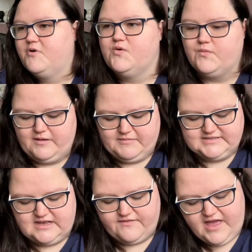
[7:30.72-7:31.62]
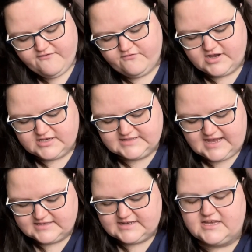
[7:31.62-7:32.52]
Weighing myself every
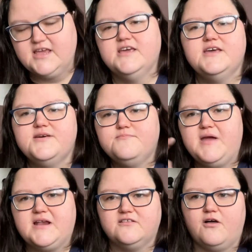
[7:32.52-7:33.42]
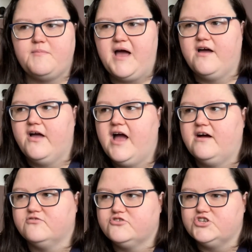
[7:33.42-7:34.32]
Saturday, making a lot better
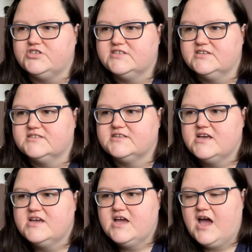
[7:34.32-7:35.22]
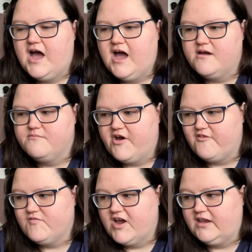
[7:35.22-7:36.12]
health choices.
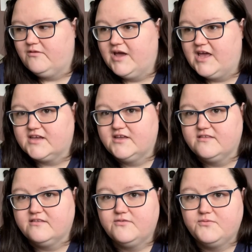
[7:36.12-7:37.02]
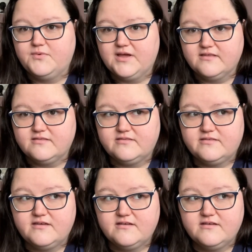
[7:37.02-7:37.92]
I'm really working with
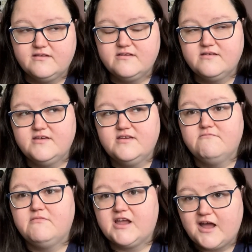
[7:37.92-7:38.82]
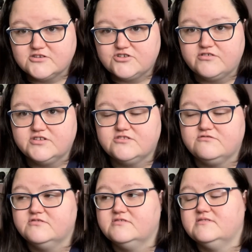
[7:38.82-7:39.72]
my gastro
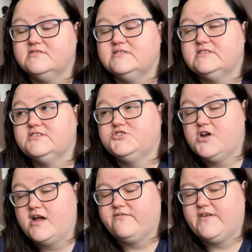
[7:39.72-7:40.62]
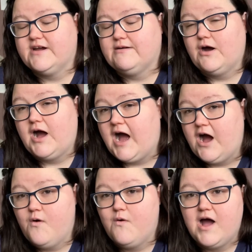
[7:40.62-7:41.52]
consultant, trying to figure out
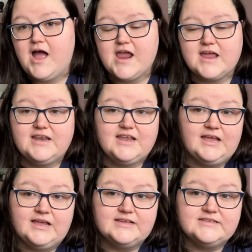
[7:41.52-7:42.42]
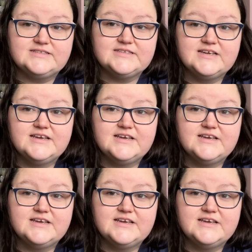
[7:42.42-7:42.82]
how I can eat